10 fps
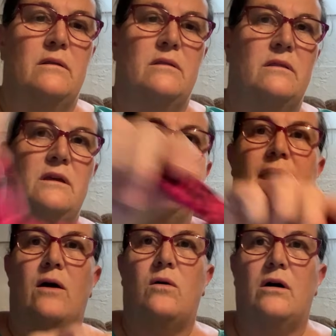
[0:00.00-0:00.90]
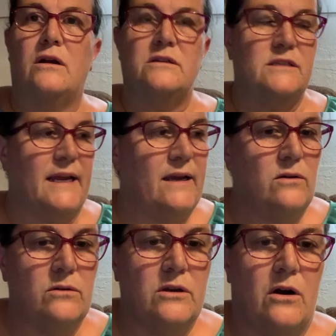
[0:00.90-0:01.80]
the now
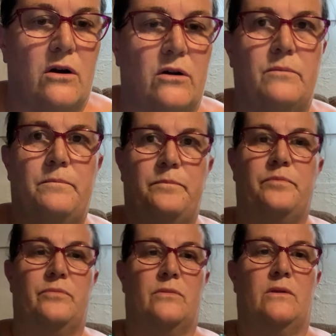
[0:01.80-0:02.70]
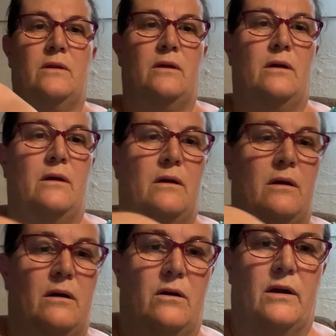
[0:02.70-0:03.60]
untangled yarn.
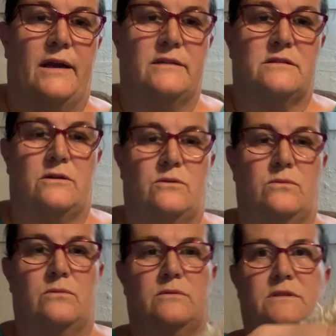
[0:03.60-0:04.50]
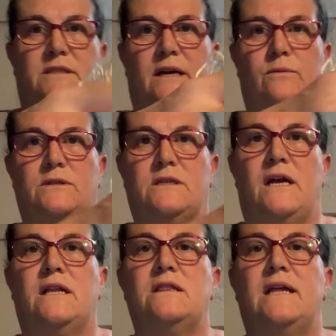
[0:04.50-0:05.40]
Okay, so see, I was
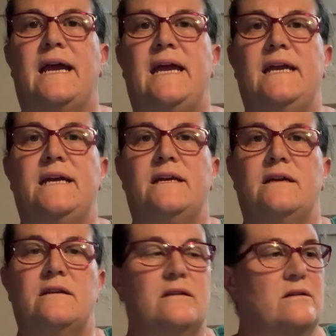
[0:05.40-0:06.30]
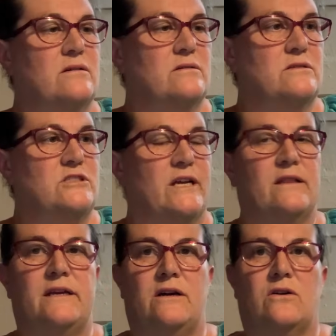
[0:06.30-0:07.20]
kind of laying it
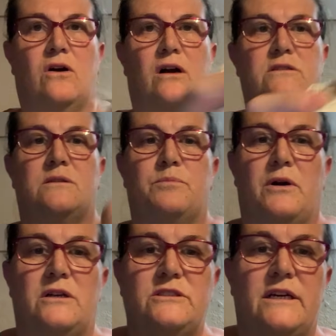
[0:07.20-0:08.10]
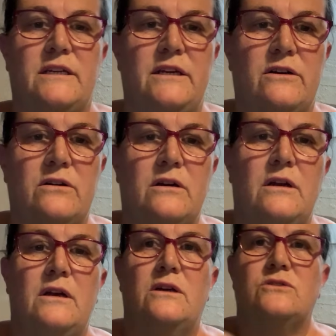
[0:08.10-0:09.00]
gently across the project here.
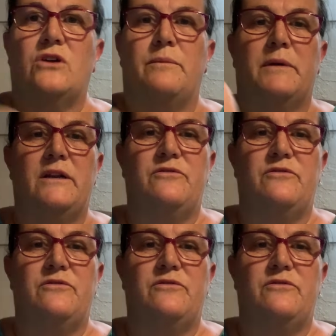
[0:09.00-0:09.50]
So I'm going to